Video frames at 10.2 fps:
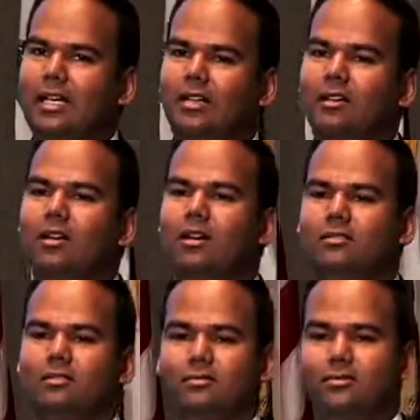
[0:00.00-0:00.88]
I cannot
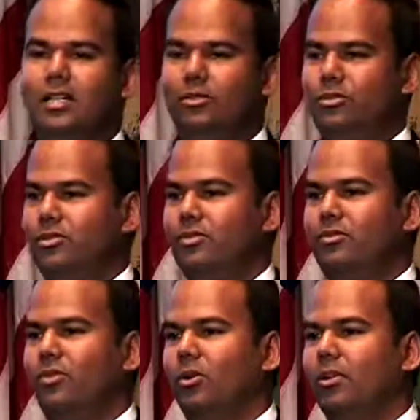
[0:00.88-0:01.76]
vouch
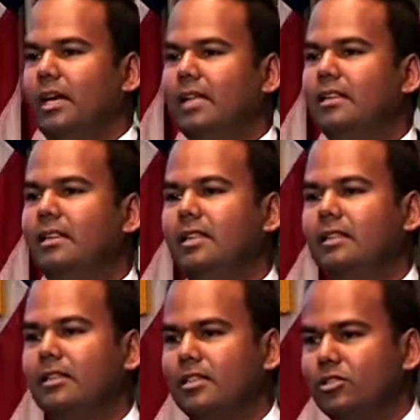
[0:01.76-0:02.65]
for anything
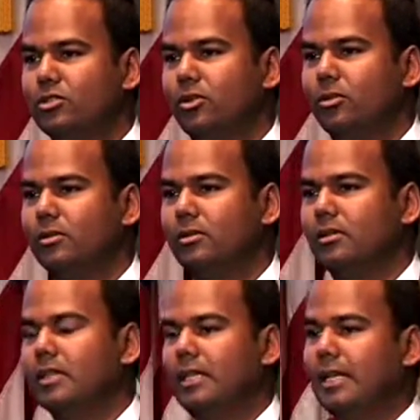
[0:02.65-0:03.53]
that's sold
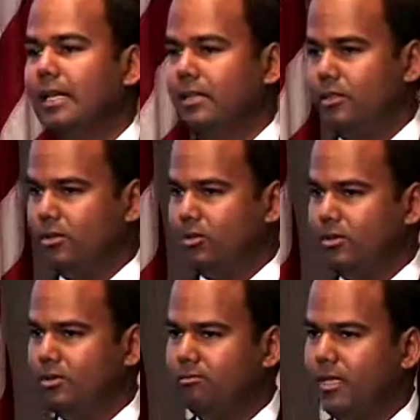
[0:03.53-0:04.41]
in a health
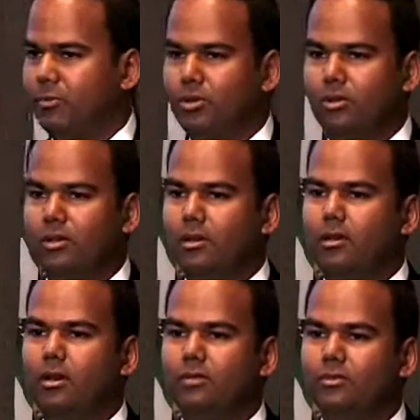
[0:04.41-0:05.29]
store. I'm sure there are a
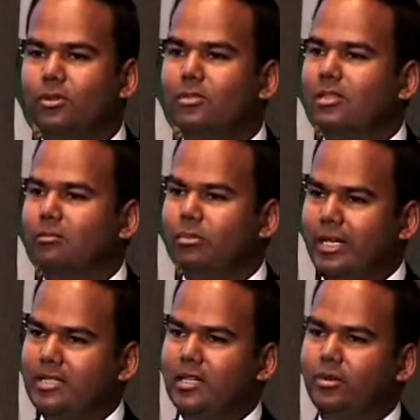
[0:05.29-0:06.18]
lot of good
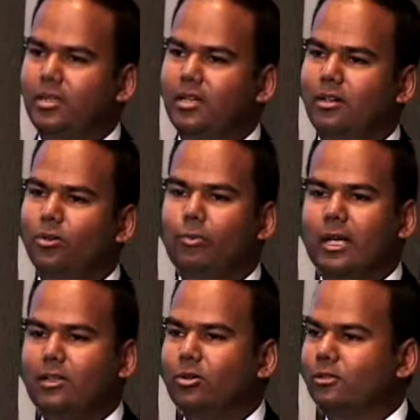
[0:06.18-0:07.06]
companies out there who
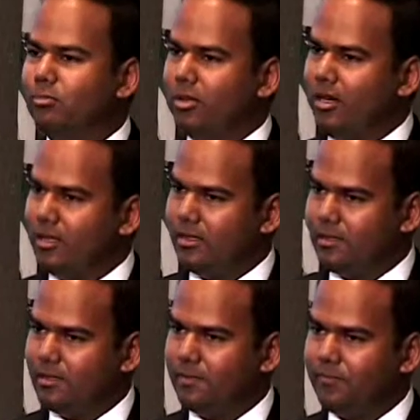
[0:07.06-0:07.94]
make good
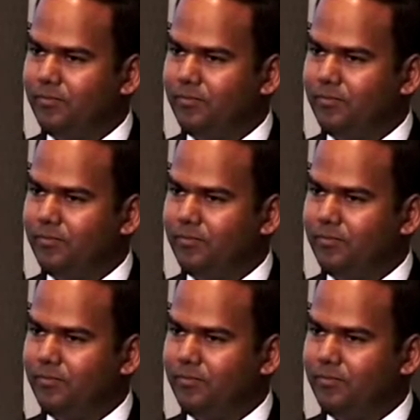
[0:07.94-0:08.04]
products,